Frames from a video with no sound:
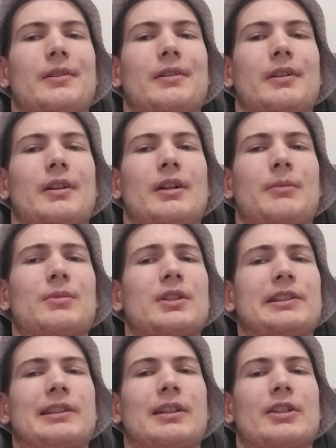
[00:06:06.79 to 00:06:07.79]
yeah, I'm
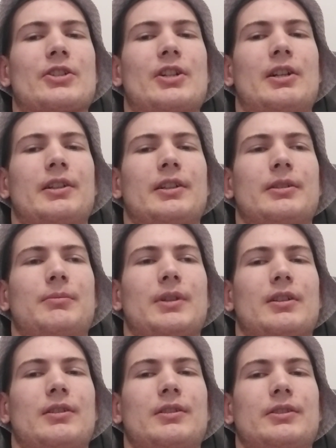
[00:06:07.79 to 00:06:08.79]
just like sharing it
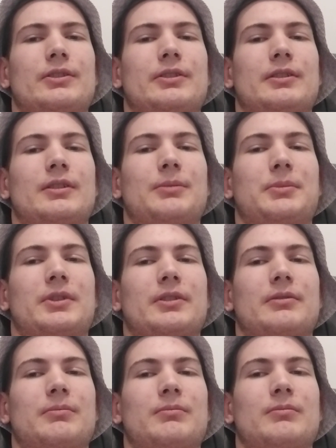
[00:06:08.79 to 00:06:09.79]
because I
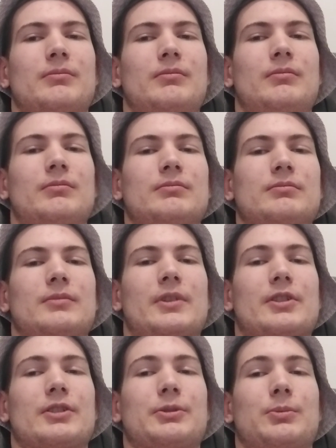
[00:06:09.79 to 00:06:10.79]
mean I
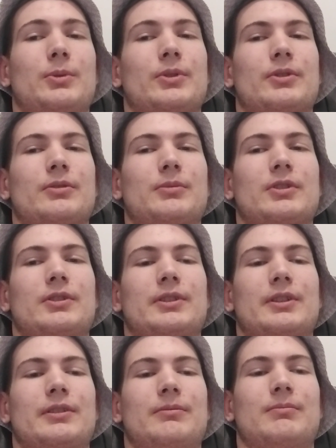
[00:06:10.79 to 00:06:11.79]
just want to, because
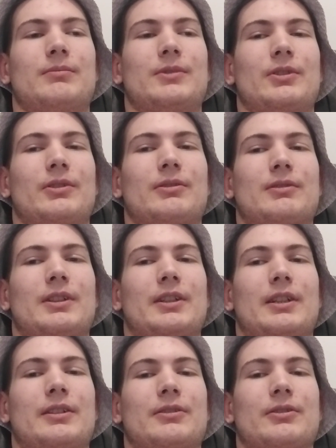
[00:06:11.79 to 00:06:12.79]
I don't really
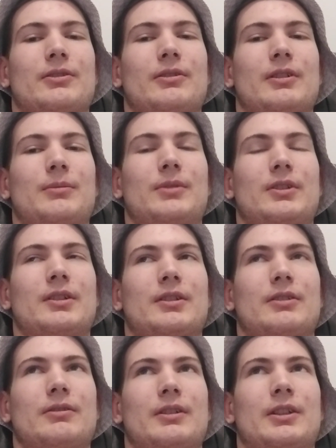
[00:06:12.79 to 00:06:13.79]
get to talk about
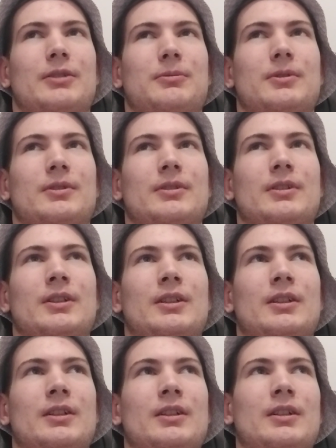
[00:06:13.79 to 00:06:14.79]
it to anyone,
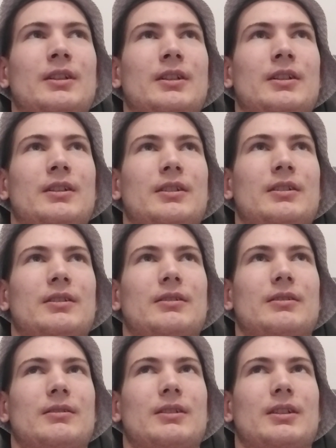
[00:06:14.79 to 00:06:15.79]

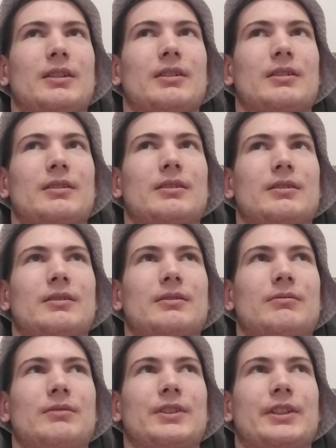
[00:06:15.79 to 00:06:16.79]
like
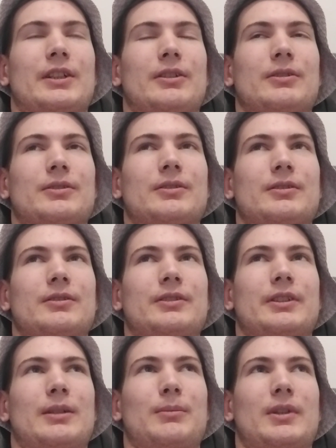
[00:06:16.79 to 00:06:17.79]
without
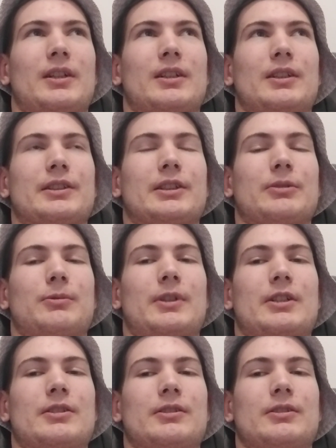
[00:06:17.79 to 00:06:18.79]
them like asking
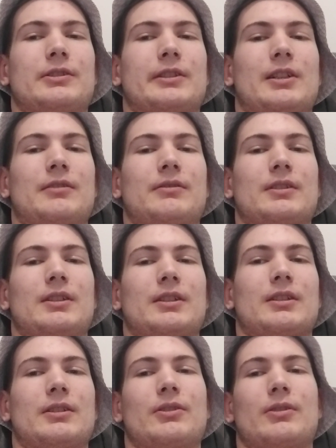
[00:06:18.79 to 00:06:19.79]
questions and stuff, and
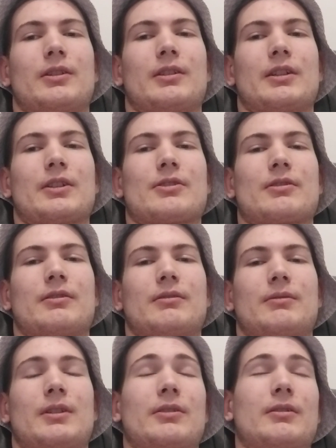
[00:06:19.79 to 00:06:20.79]
like I don't know, and actually
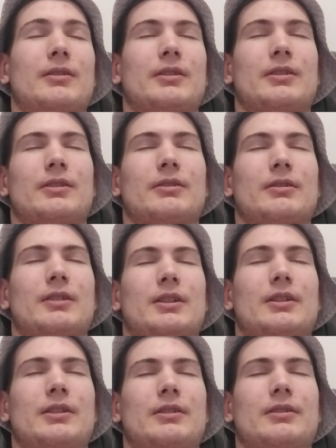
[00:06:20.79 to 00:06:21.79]
it's
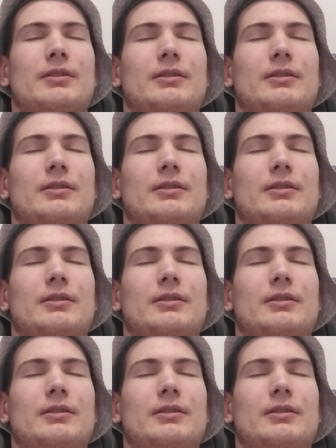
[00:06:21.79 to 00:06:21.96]
hard.